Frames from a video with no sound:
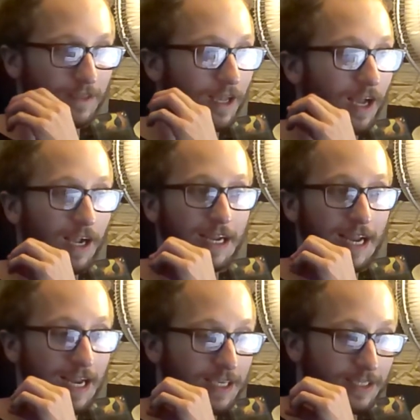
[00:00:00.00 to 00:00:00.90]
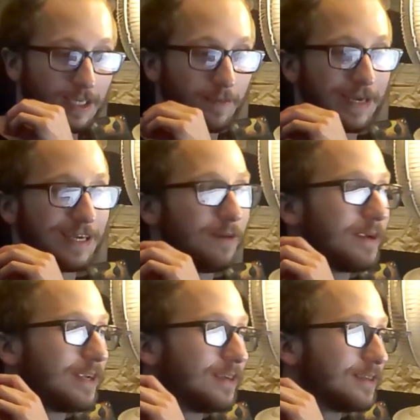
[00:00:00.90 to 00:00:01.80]
Ah, yes, yummy, yummy.
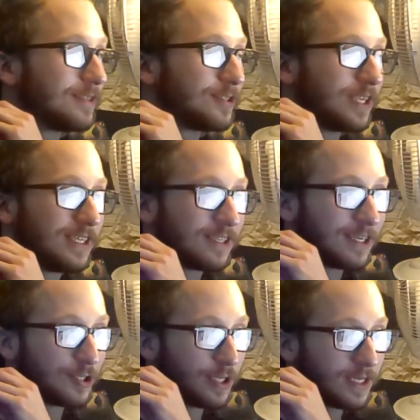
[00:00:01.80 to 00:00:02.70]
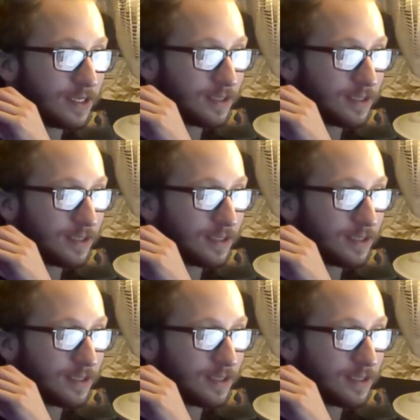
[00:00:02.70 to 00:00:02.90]
Tastes like chicken.